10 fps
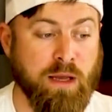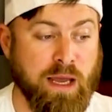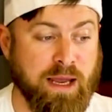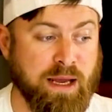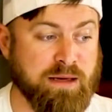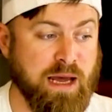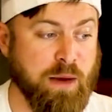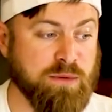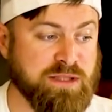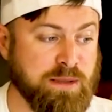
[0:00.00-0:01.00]
and I
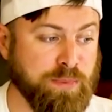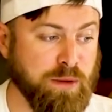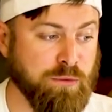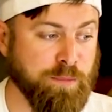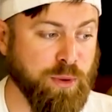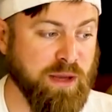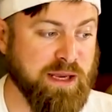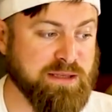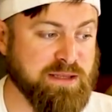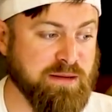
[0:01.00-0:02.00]
would simply
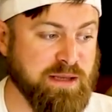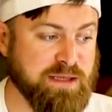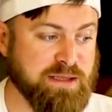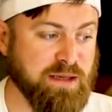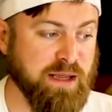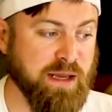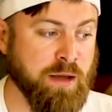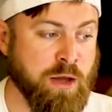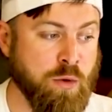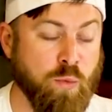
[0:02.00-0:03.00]
replace this link
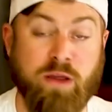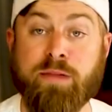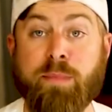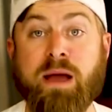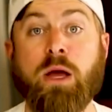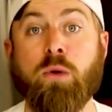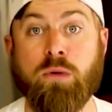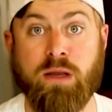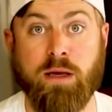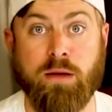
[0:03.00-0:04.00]
with my own
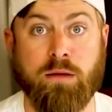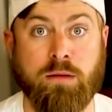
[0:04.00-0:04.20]
link.